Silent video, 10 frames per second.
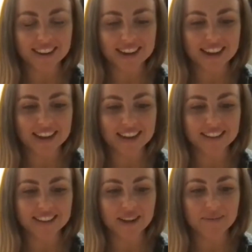
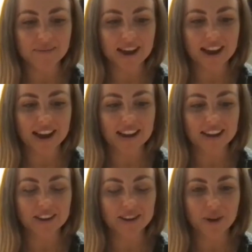and
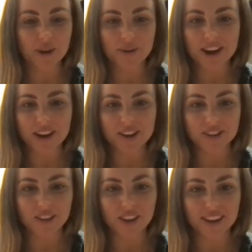I own a hair
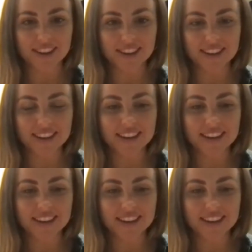salon.